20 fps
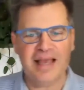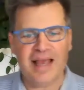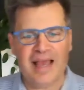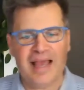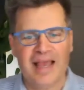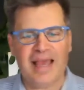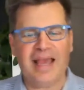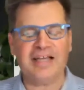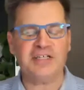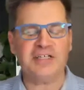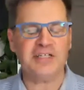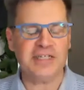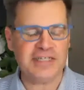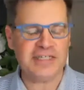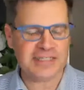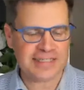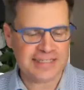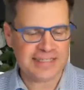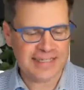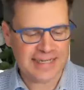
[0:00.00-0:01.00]

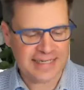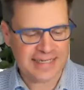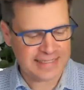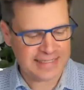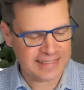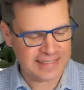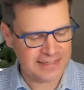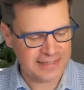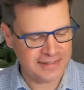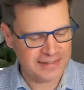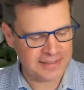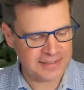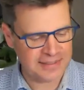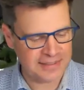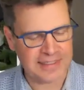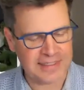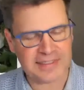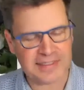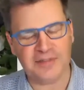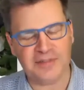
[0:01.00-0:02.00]
actually states
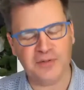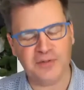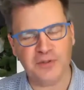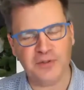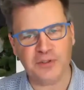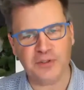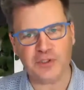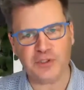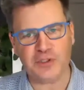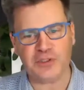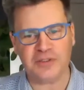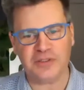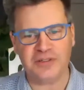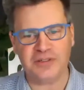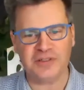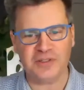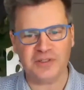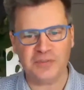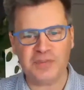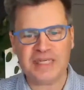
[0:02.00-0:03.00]
in Dutch,
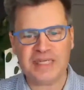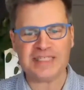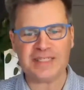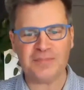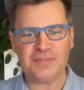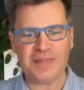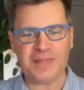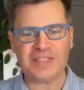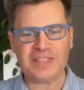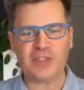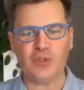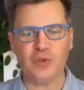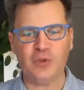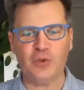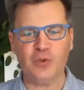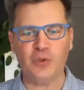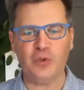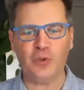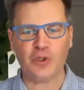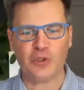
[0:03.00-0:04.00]
de meeste mensen
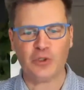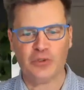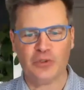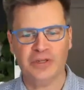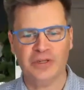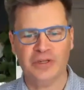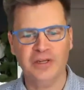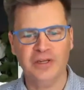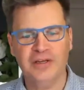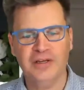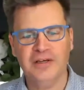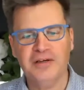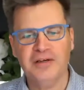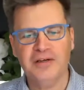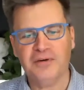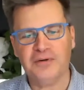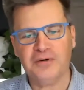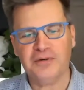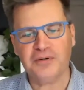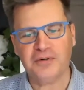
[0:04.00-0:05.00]
deugen,
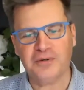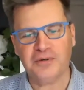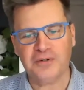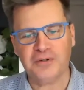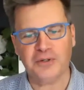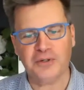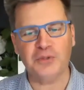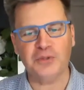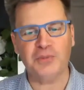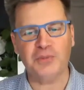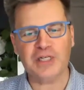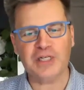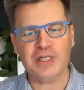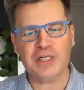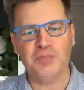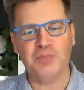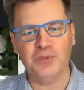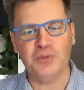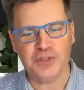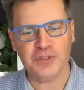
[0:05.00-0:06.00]
or
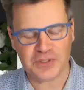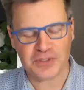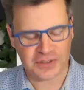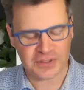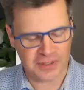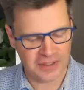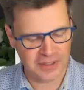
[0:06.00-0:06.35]
otherwise put,